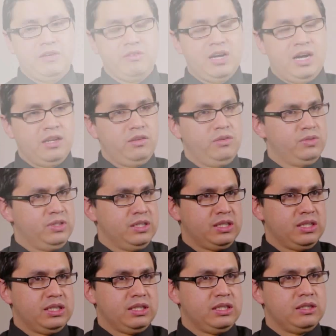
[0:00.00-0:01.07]
how God
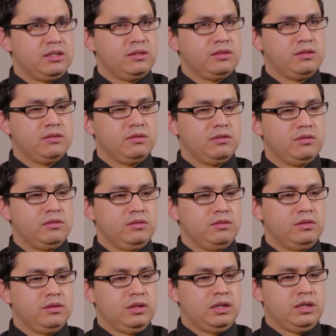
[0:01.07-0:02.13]
uses us.
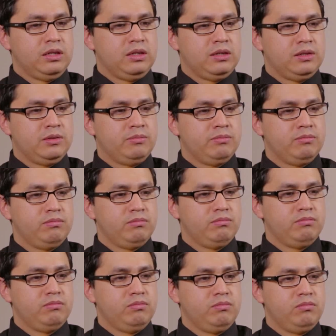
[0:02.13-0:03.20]
Um,
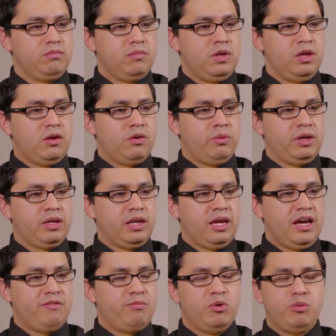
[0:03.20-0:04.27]
you know, we can
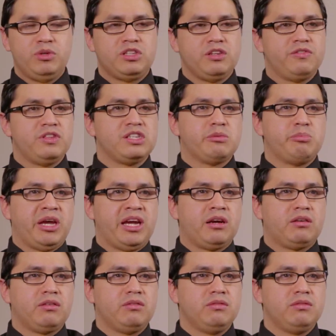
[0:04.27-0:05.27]
have moments of despair